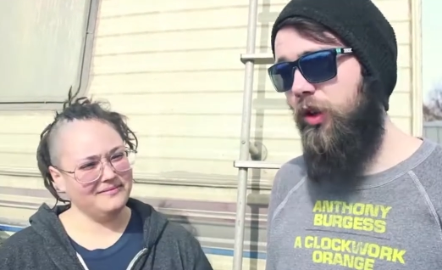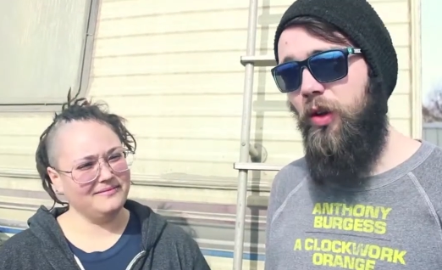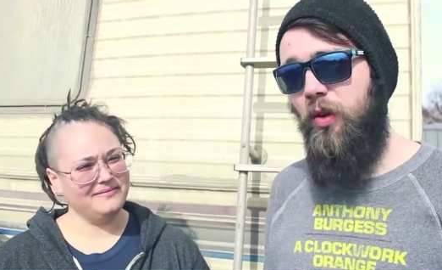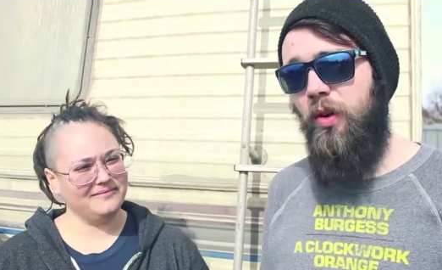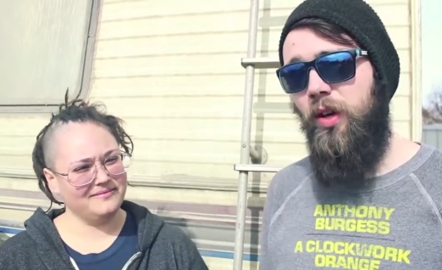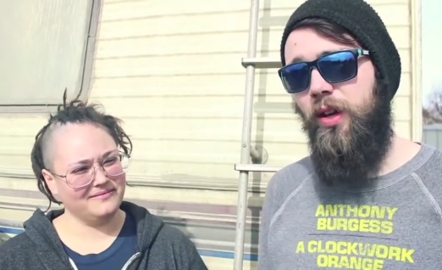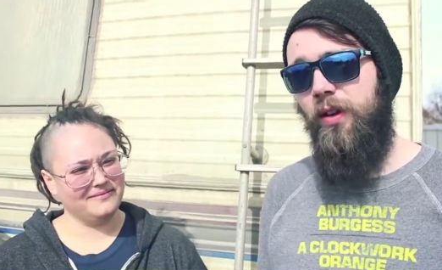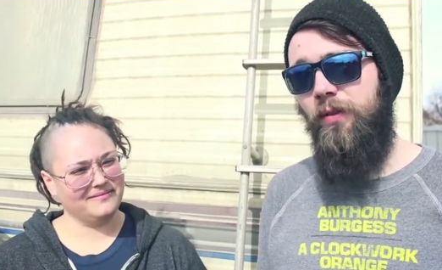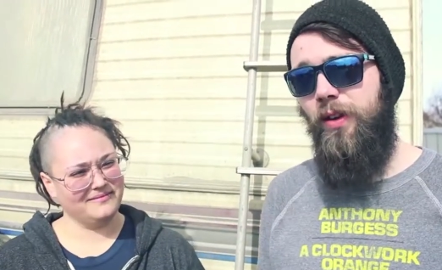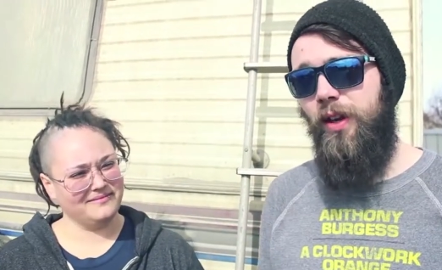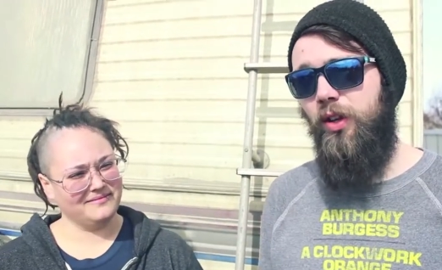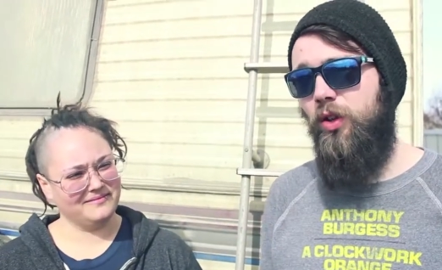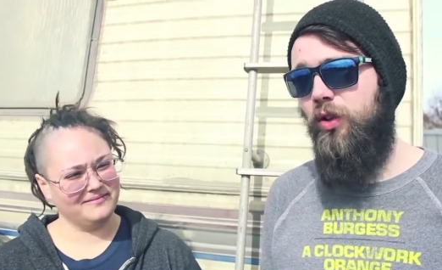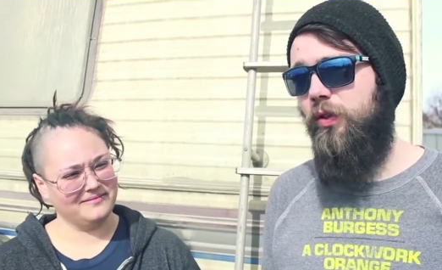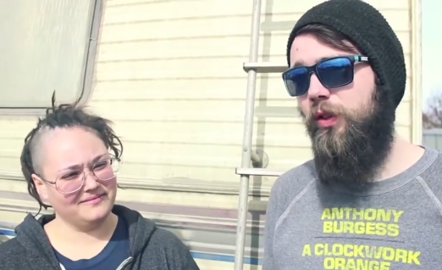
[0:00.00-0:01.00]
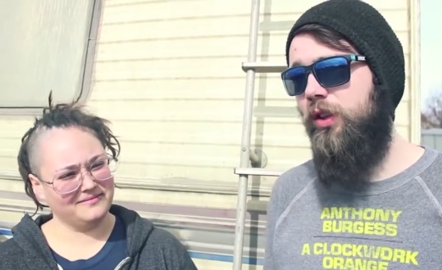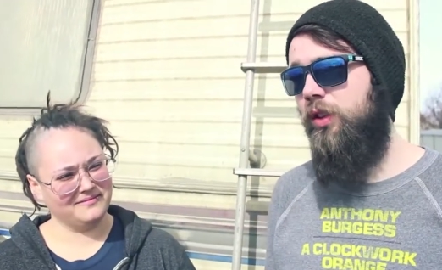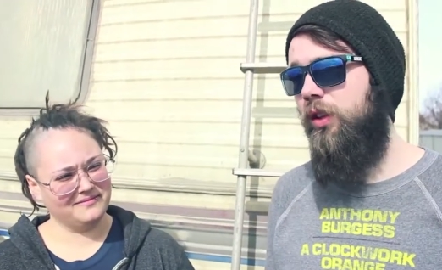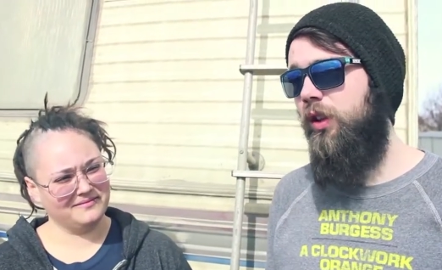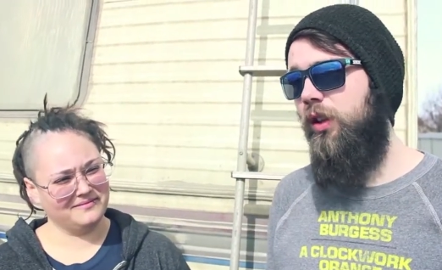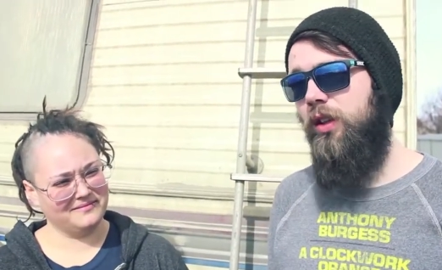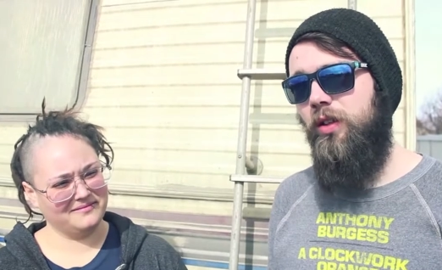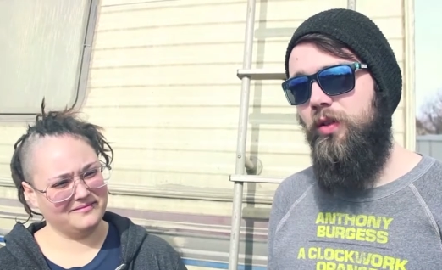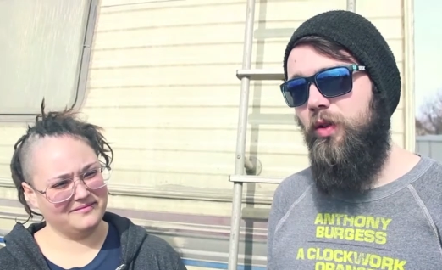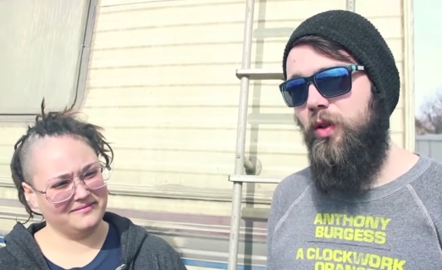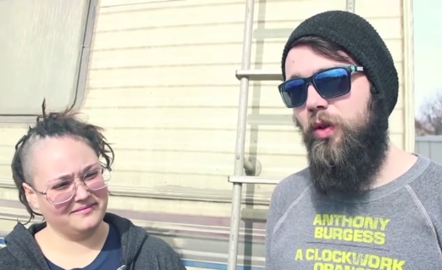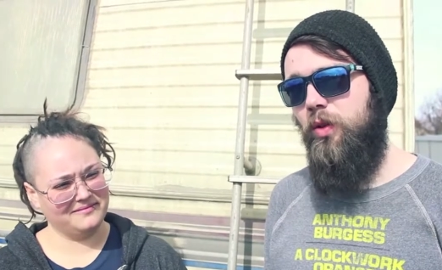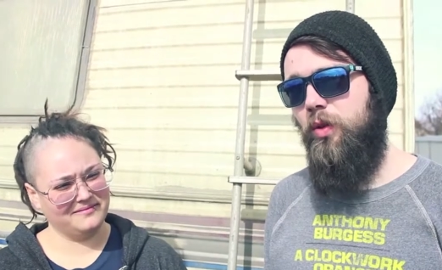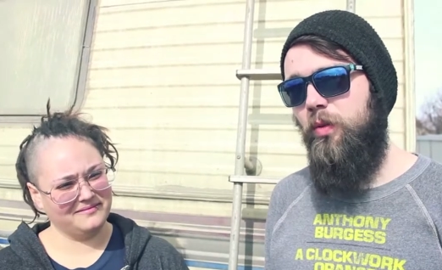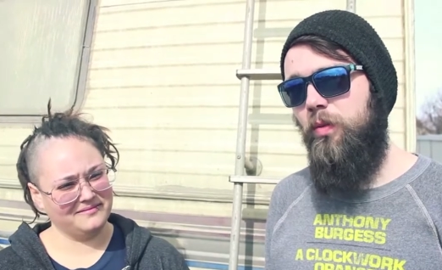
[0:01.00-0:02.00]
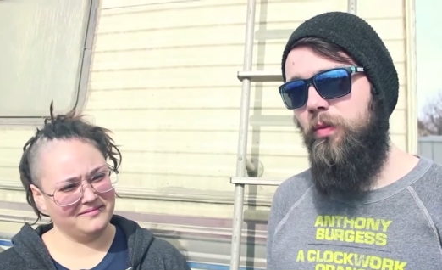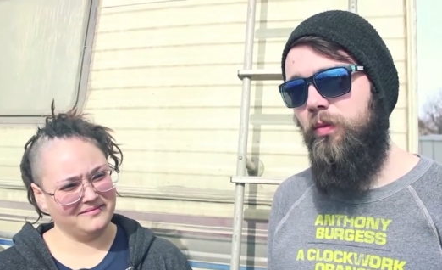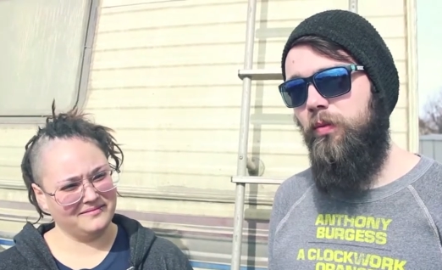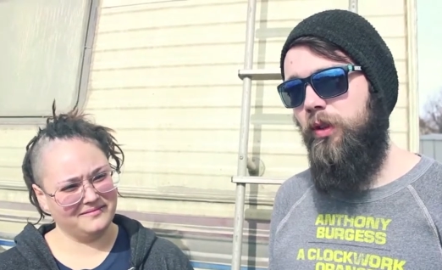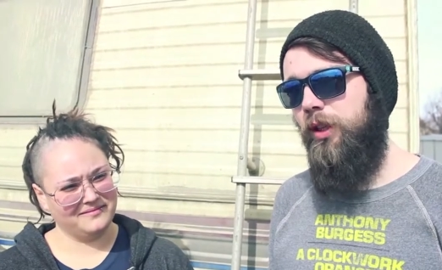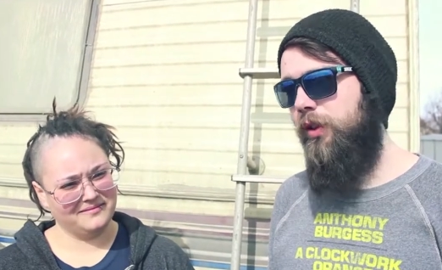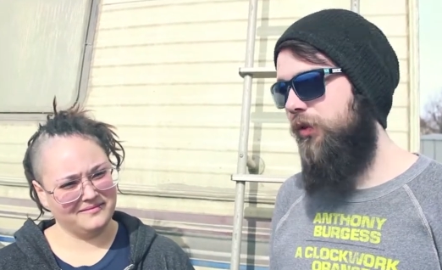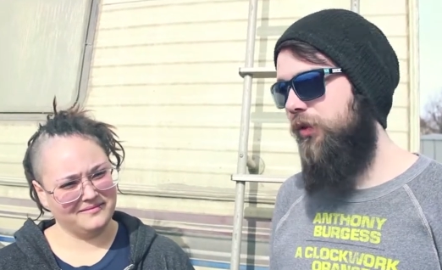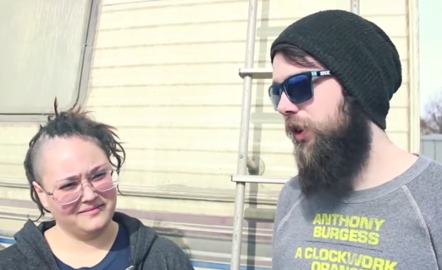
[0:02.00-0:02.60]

Speaker 1: Kelowna and Vancouver, so bring your